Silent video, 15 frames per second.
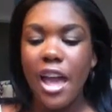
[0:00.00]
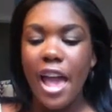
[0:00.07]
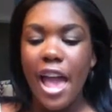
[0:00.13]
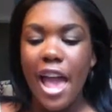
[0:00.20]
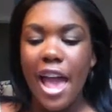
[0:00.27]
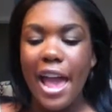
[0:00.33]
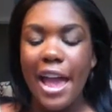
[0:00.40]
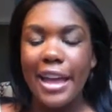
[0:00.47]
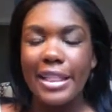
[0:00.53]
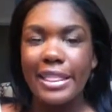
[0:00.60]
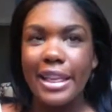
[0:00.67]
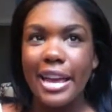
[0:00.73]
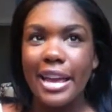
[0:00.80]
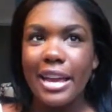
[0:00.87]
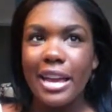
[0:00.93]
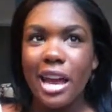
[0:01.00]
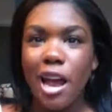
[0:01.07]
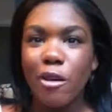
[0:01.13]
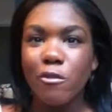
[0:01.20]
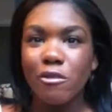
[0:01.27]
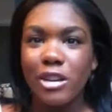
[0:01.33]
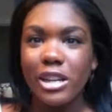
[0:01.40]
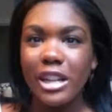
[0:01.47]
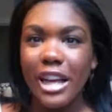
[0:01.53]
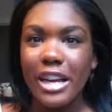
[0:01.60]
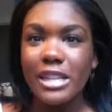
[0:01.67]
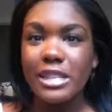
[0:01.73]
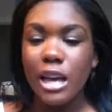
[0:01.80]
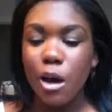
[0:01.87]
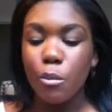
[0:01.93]
And, like, I realized how
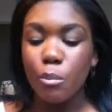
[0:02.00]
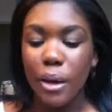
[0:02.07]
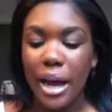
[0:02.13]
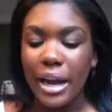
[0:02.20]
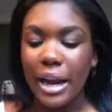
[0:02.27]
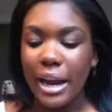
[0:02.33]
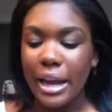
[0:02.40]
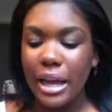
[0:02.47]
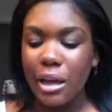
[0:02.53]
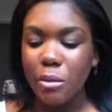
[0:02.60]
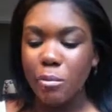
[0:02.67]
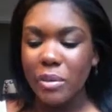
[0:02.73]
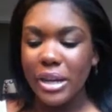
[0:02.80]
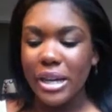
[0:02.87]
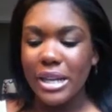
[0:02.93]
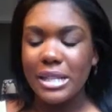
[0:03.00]
bad I am because